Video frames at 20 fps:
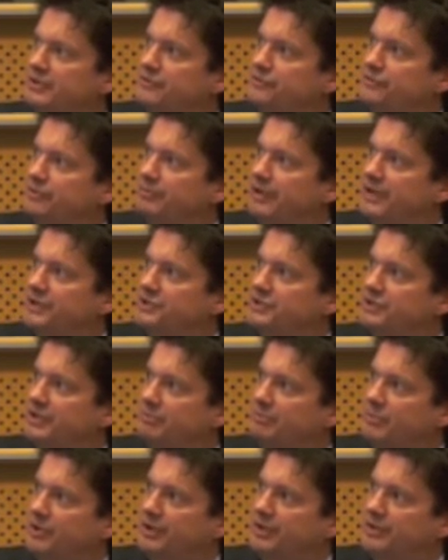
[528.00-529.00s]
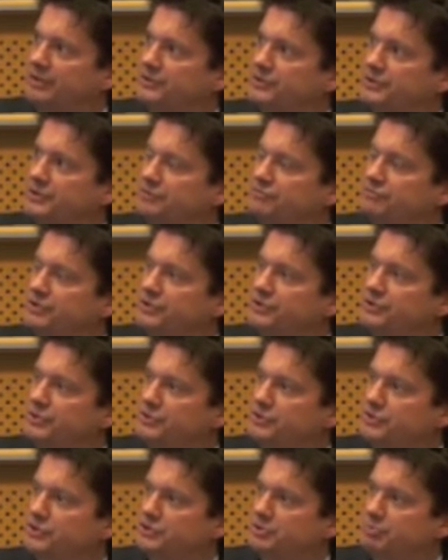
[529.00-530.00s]
to information and markets. It
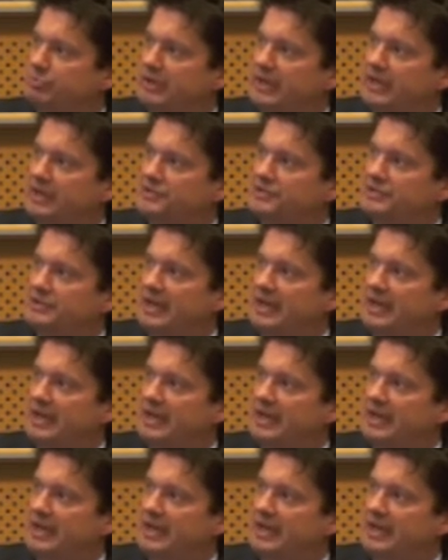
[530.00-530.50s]
reduces spreads.